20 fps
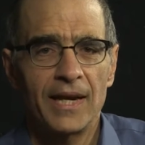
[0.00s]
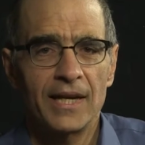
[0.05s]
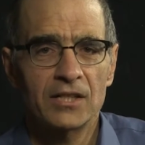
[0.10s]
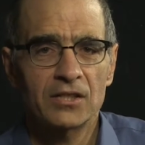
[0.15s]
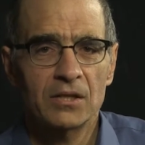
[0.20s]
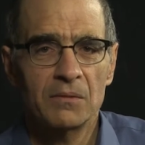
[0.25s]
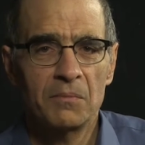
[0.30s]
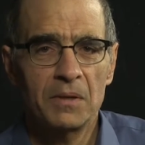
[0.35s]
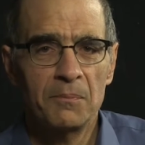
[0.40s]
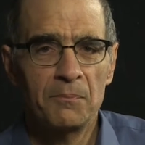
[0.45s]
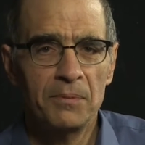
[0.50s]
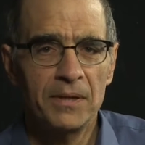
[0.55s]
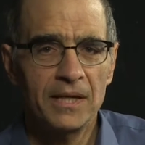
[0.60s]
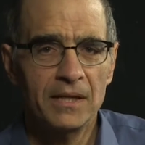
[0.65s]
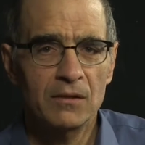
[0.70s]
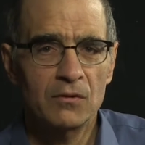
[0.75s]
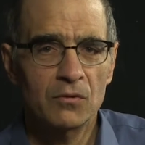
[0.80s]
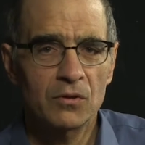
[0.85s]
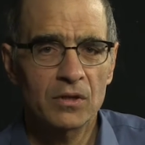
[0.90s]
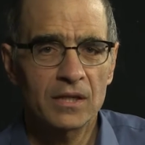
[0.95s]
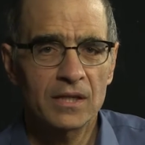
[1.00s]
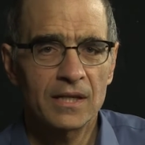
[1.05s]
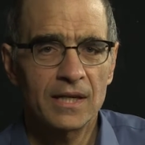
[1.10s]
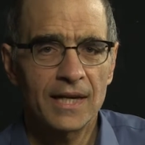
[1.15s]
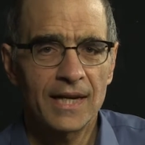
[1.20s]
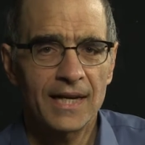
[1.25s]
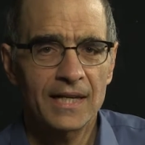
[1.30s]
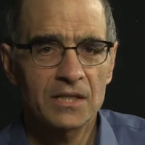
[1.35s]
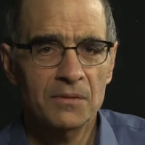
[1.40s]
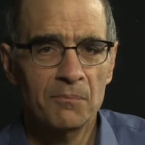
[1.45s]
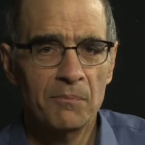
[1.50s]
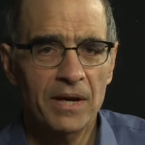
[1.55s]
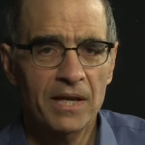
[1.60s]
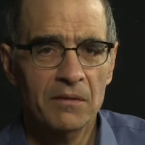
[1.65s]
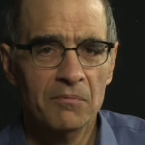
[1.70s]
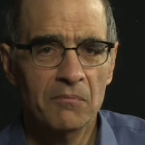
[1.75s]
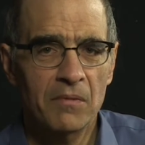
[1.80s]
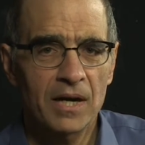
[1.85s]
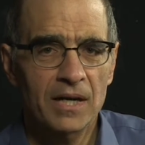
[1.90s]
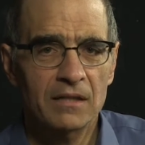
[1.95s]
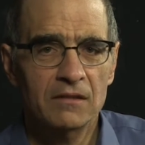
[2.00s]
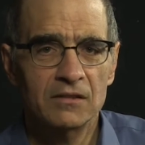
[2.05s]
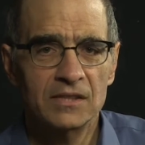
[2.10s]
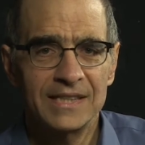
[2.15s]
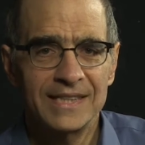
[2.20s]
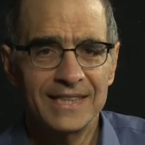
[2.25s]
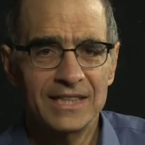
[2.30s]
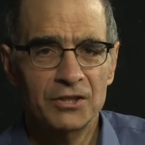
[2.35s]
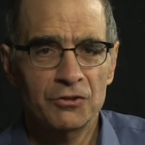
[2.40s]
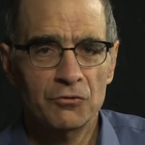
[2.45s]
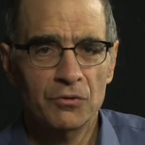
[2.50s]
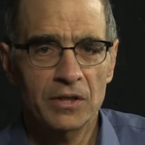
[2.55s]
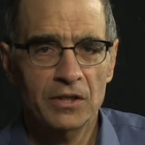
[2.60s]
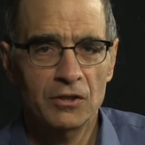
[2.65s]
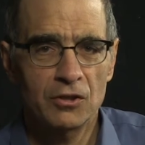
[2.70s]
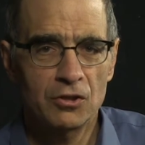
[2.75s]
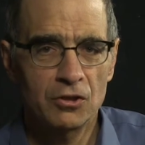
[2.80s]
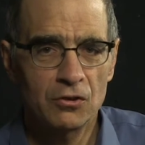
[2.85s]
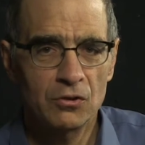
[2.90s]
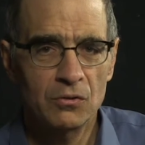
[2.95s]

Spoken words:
And it's going to be Pete Gordon against Beth Michael in District